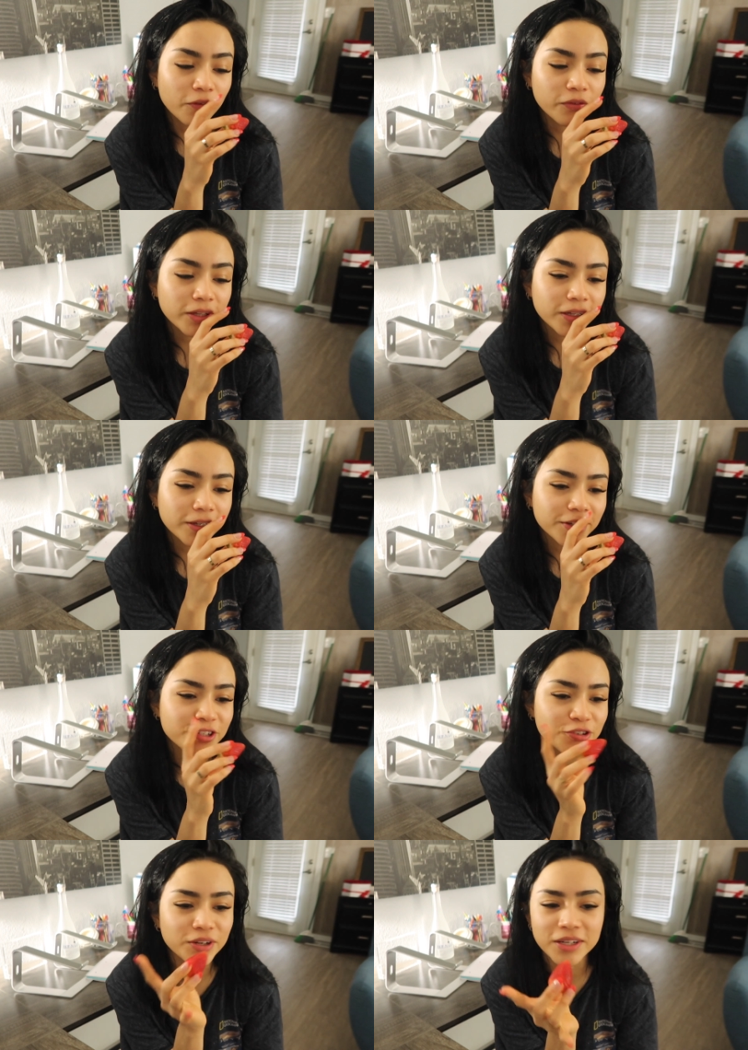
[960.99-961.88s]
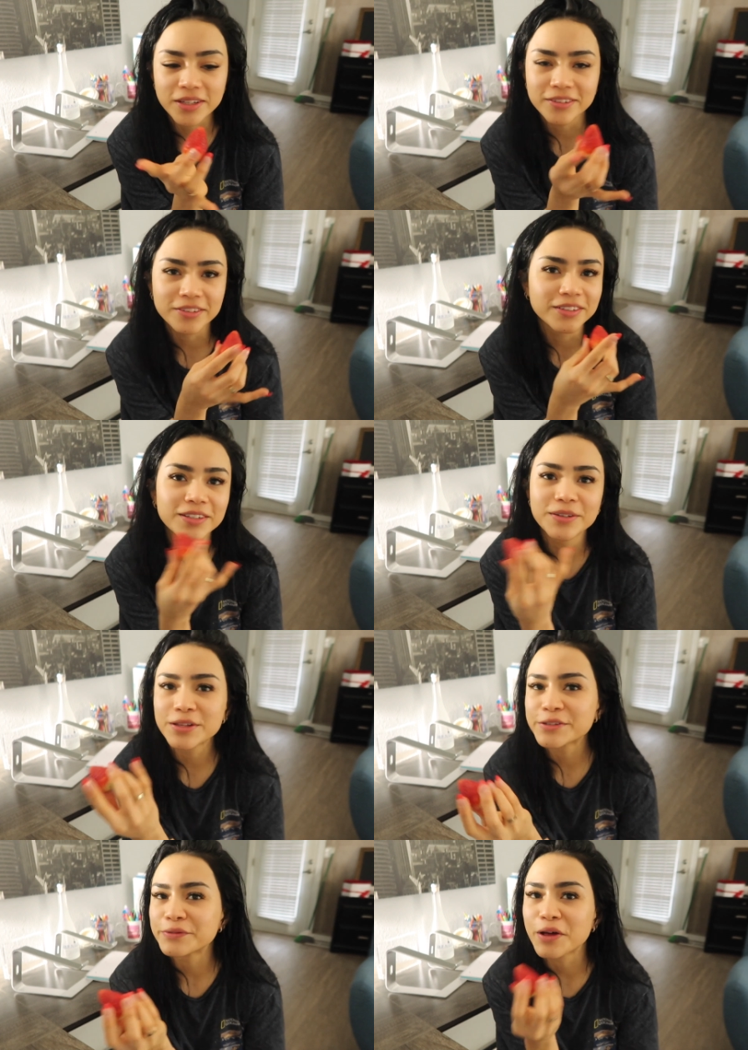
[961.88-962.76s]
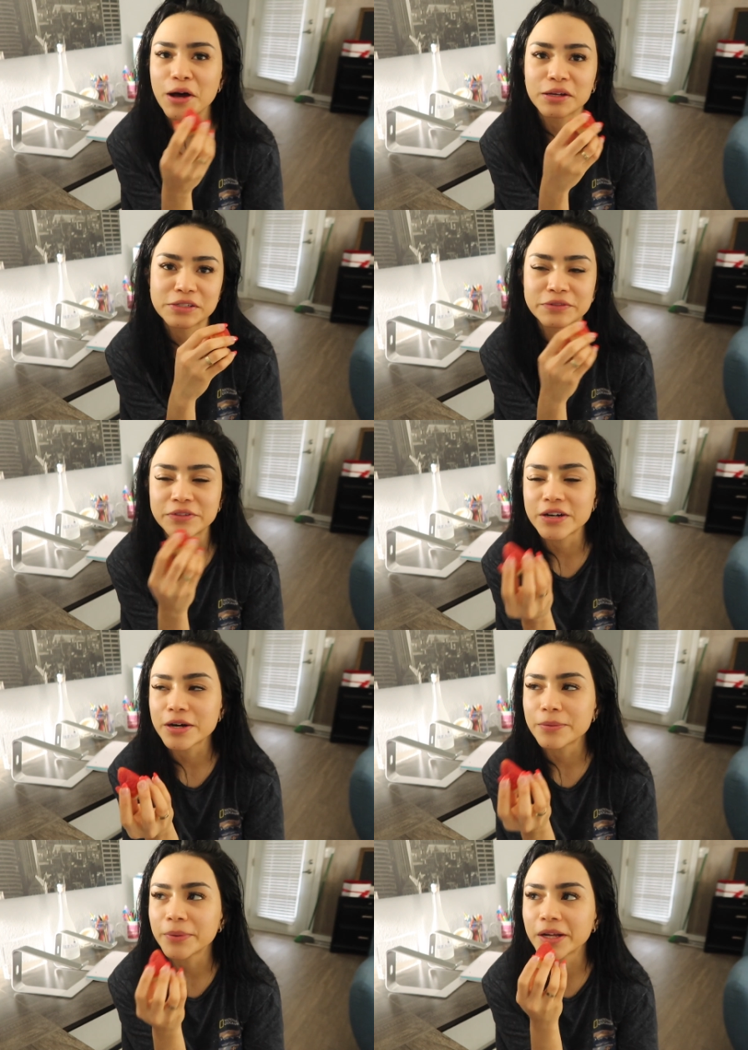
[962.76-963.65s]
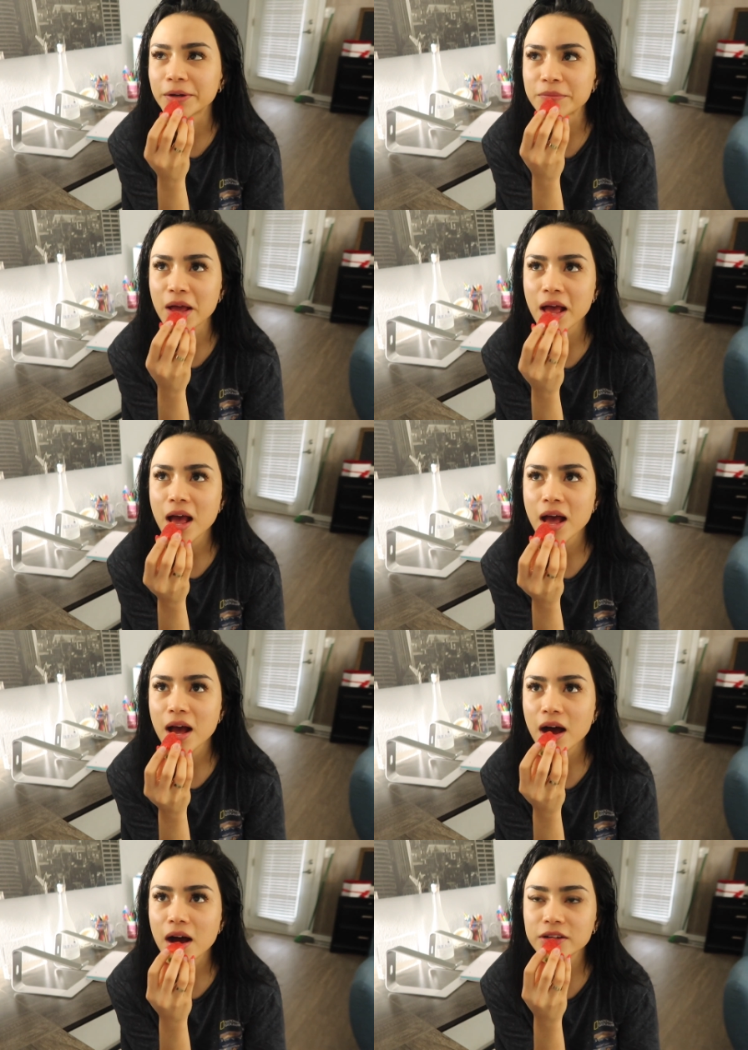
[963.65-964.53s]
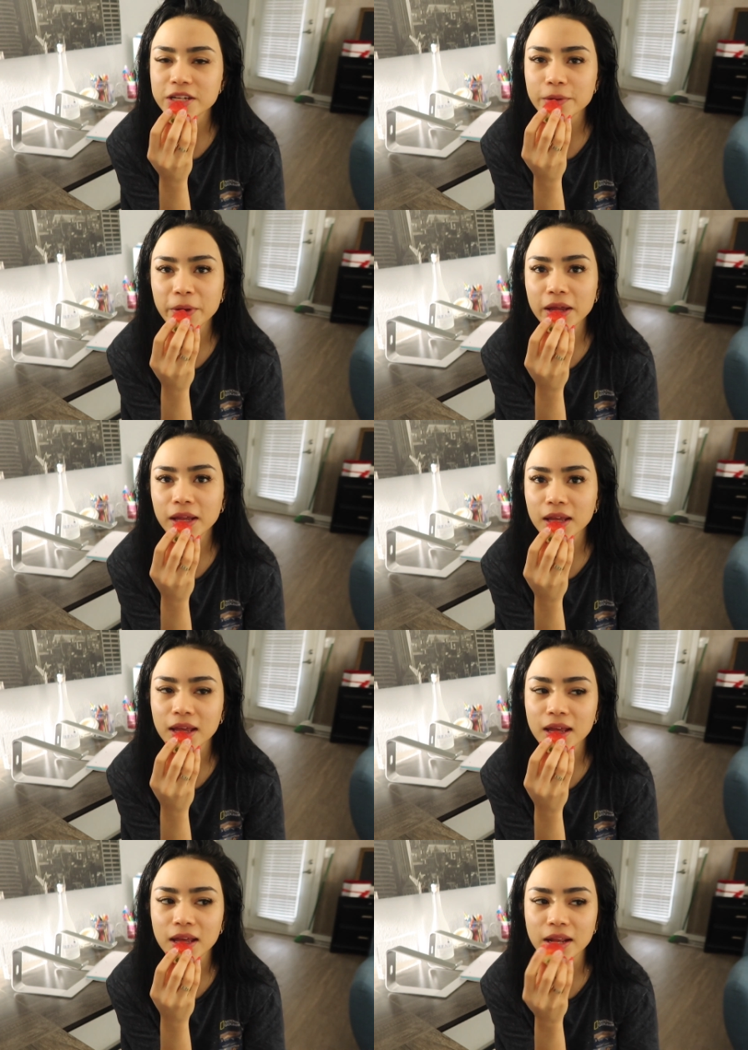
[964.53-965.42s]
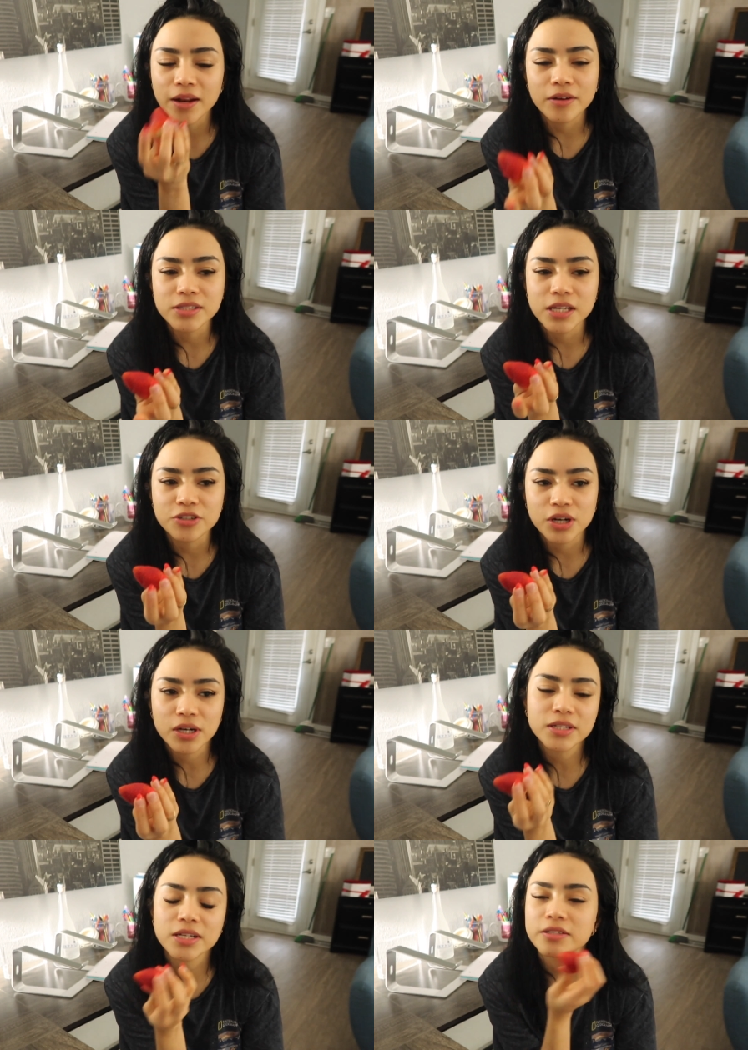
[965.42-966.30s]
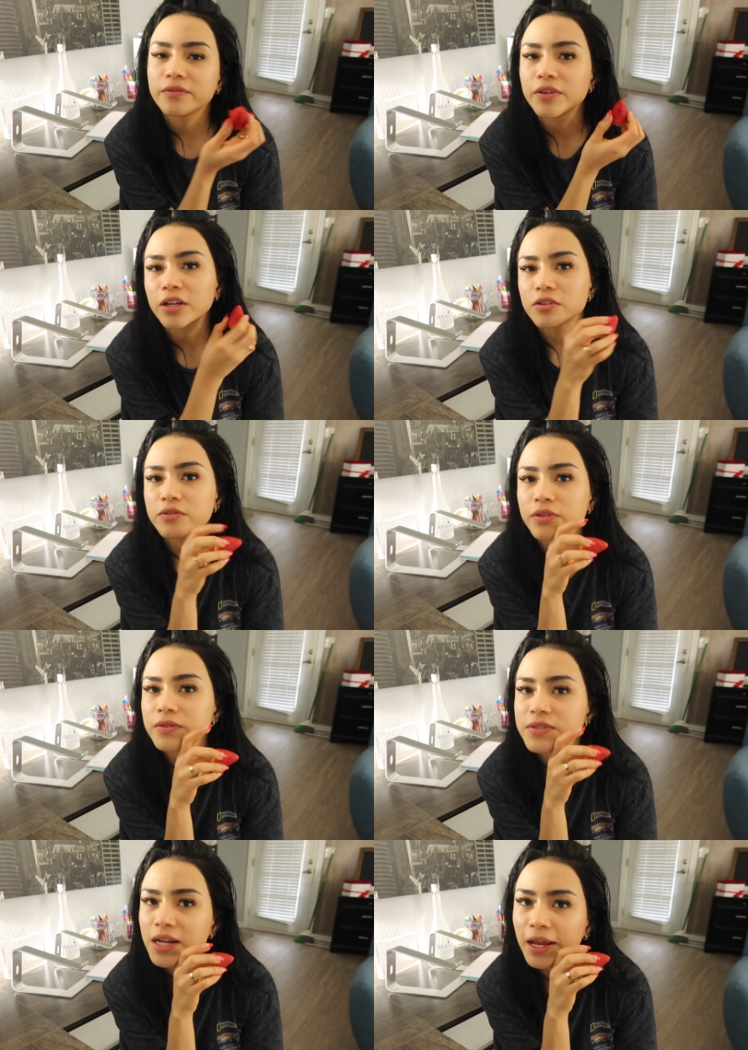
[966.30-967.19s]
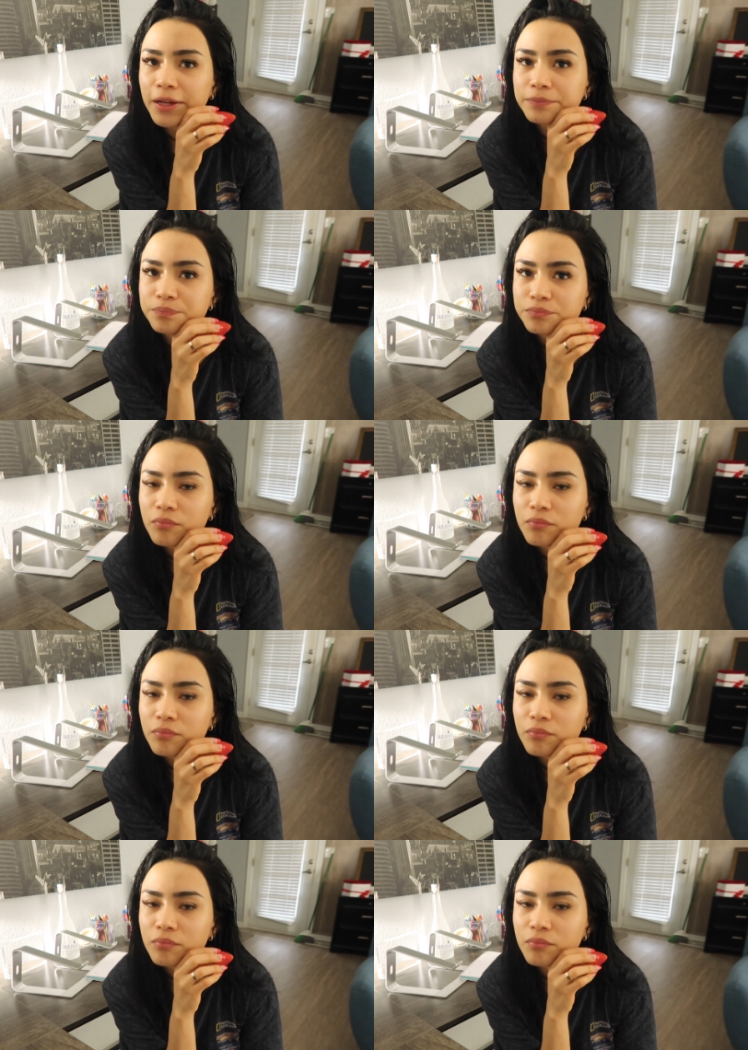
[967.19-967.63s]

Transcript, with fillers: hopefully you're enjoying this vlog so far, but I'll check back and, and I'll try to take some videos for tonight.